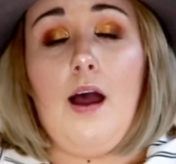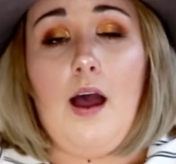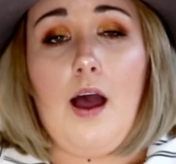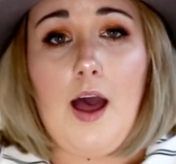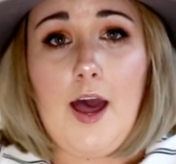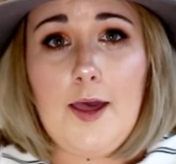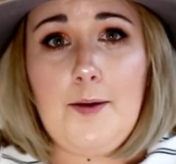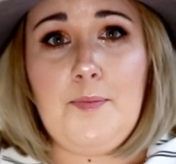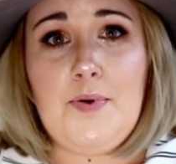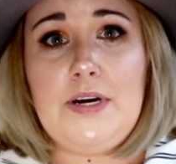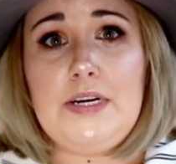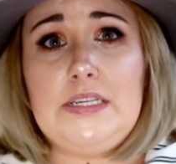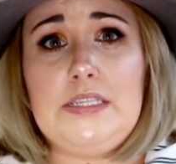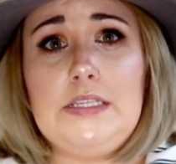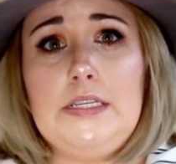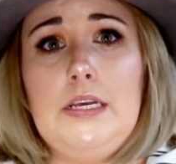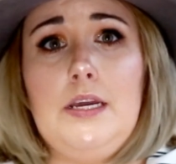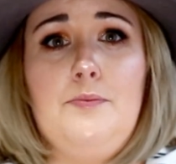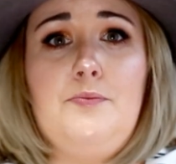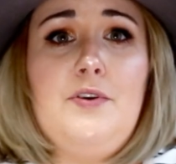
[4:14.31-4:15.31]
I
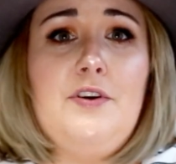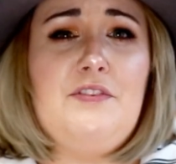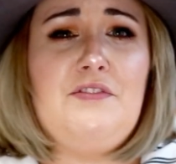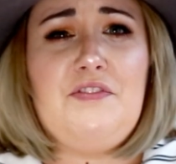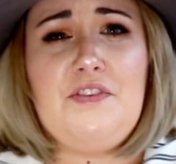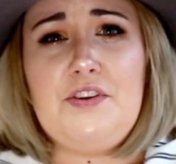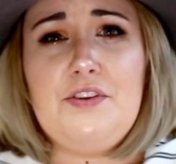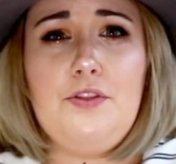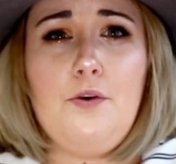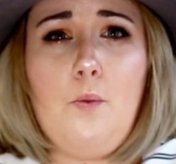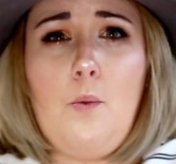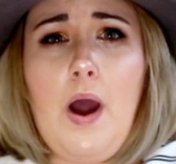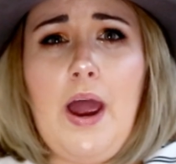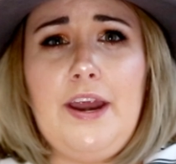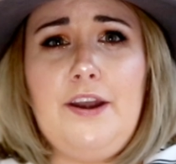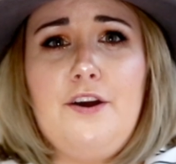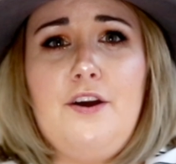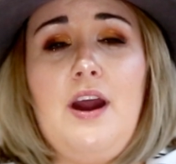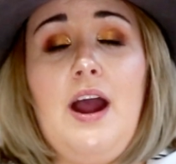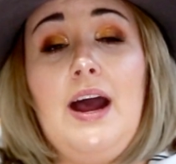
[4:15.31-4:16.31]
personally prefer the
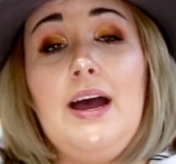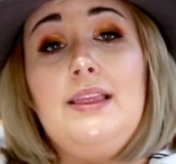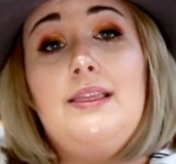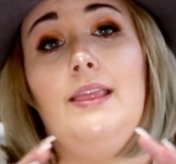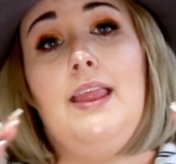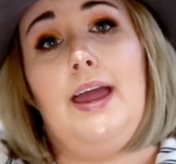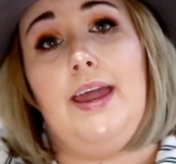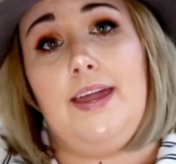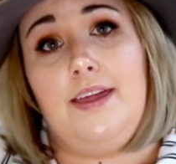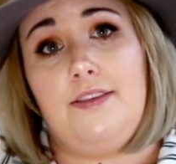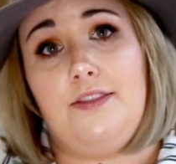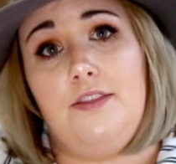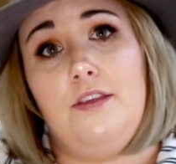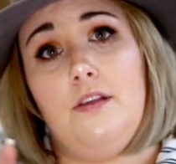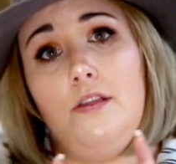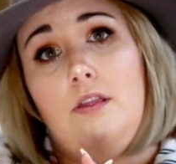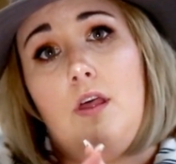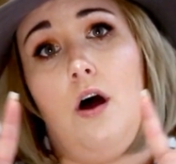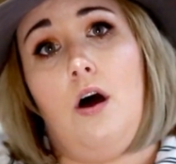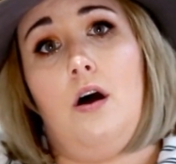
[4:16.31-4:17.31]
wider. I like the
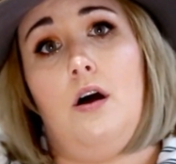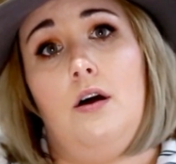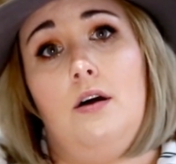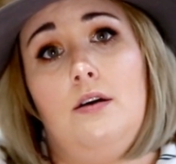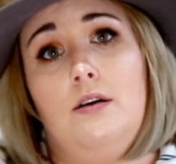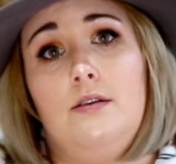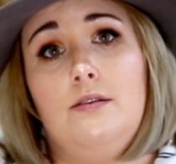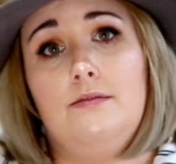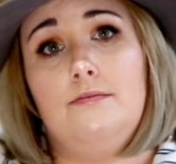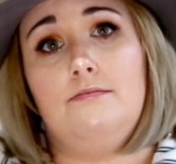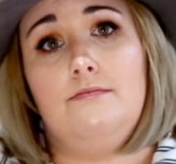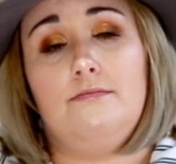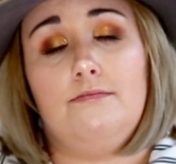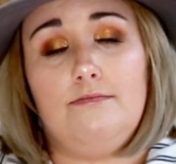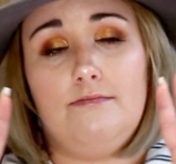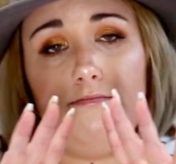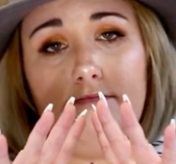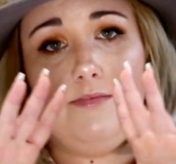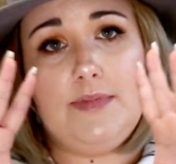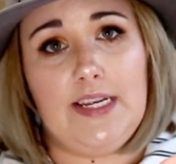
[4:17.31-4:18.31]

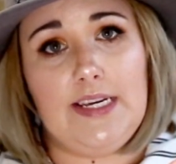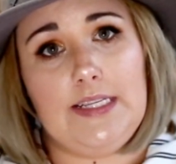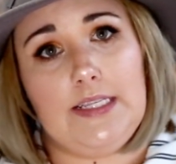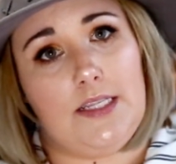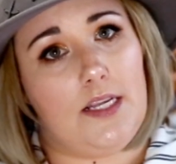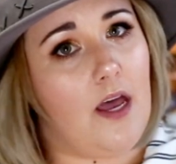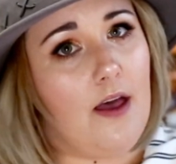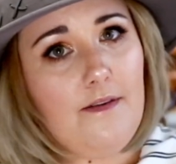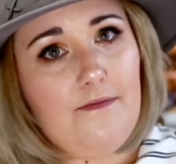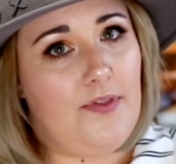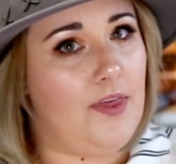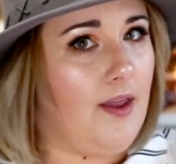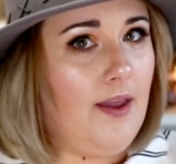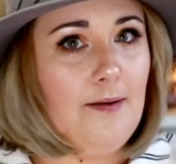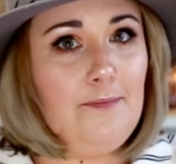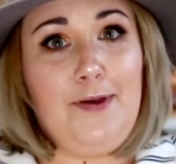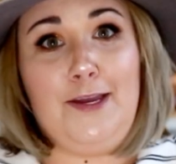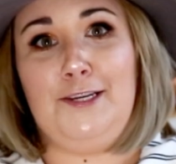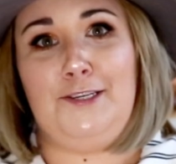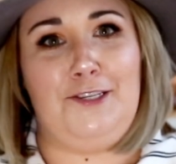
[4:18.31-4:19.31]
longness of the
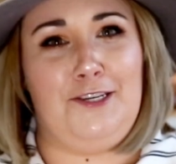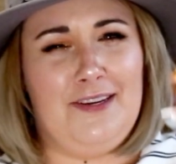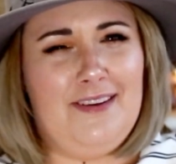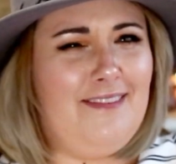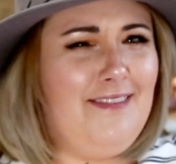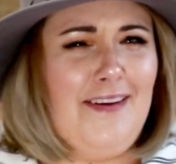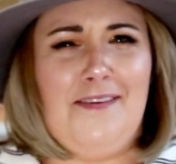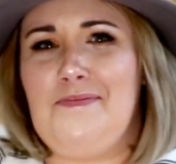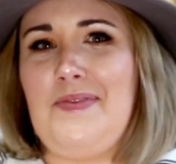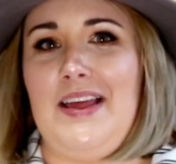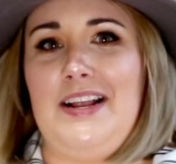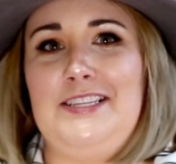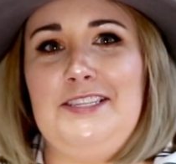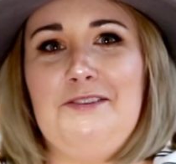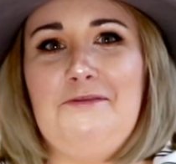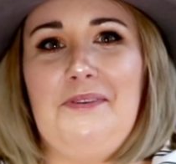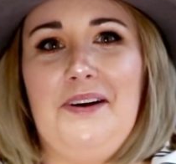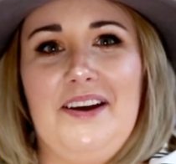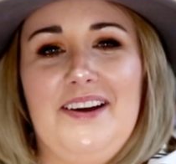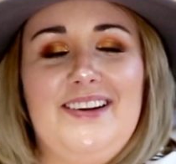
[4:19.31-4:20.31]
image, if that's
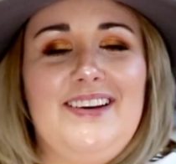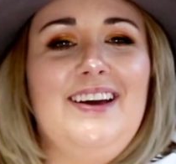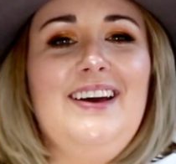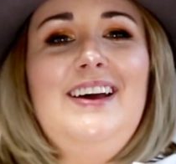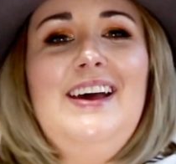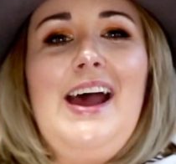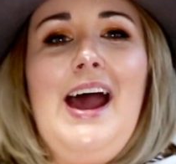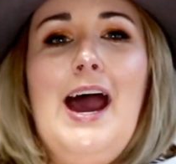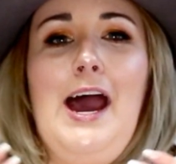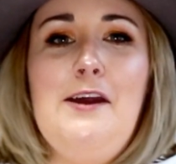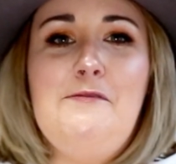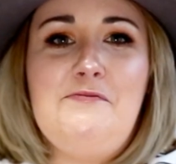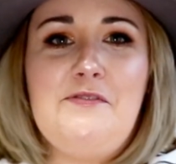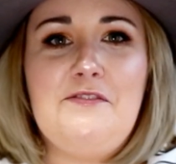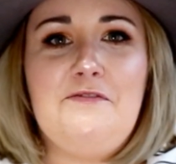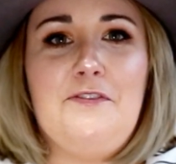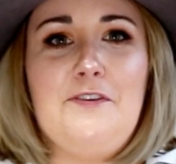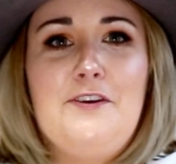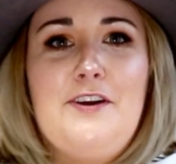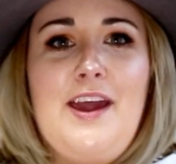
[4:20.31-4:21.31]
a word. I
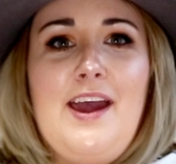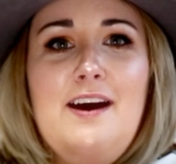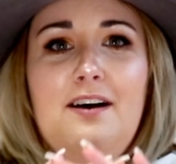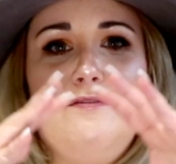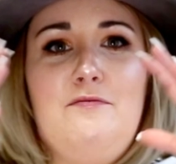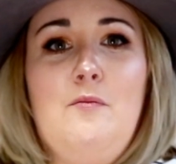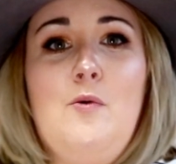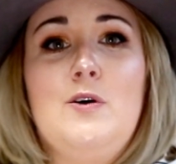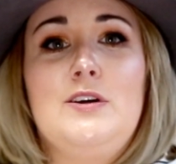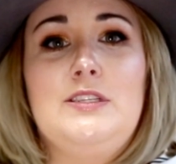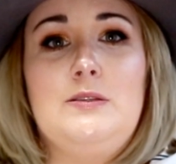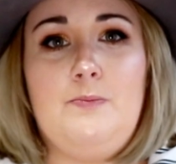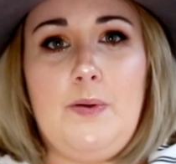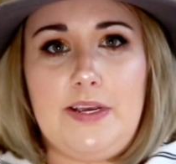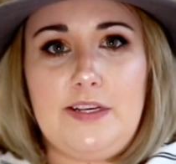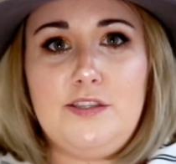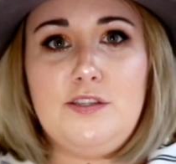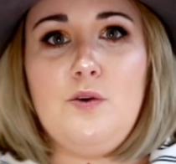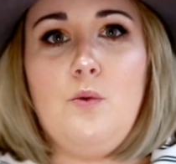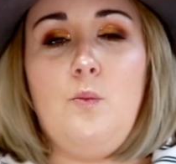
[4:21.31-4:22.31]
prefer to have more
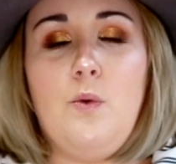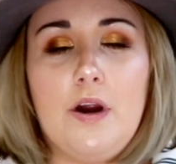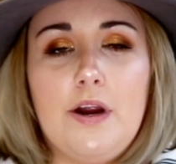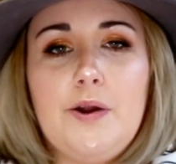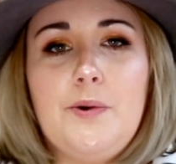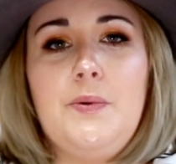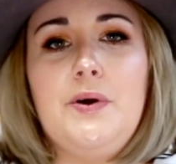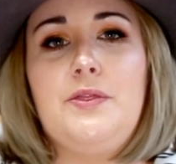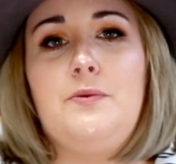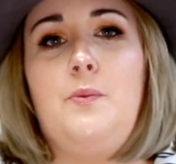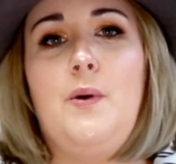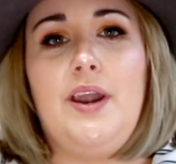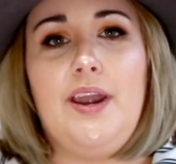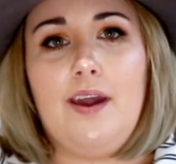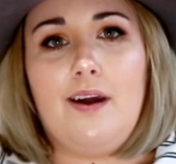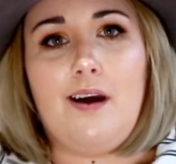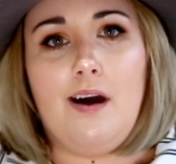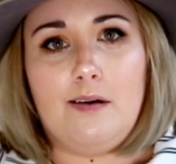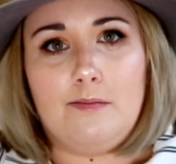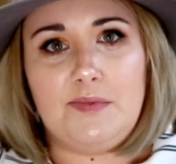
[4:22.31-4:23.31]
space to work with when
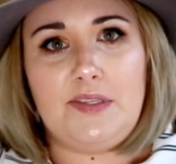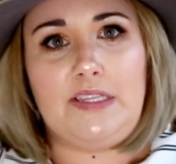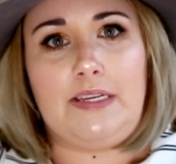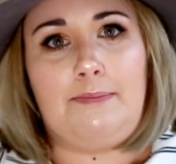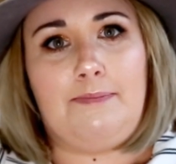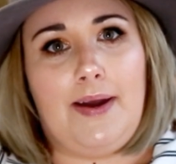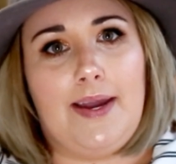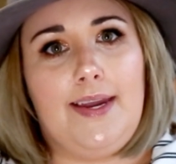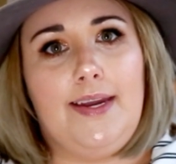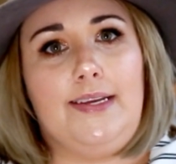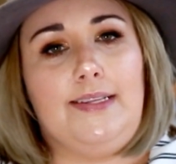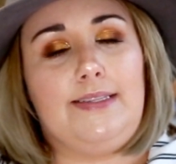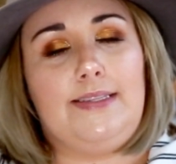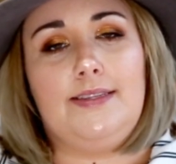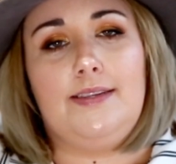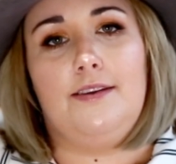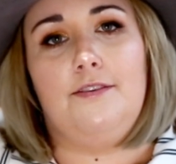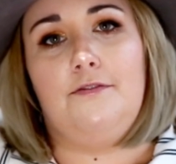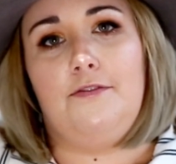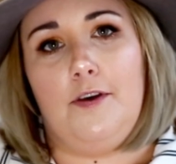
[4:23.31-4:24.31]
it comes to my
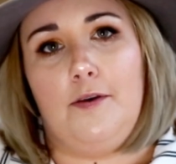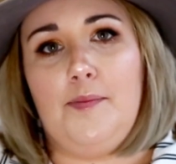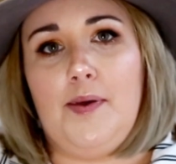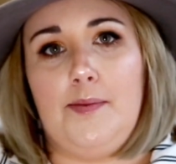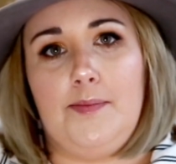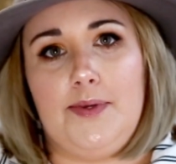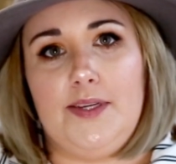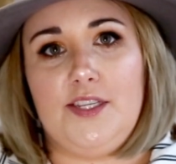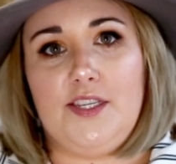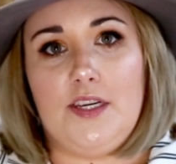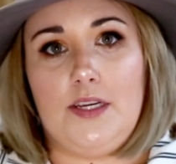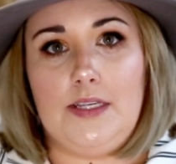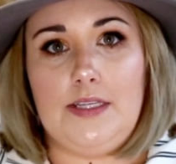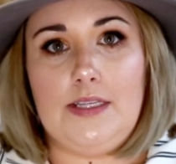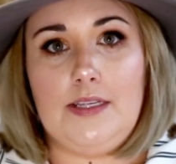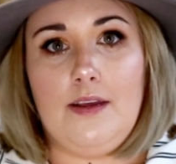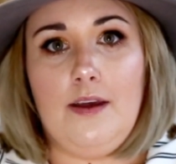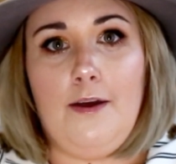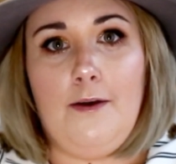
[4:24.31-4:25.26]
instant film images.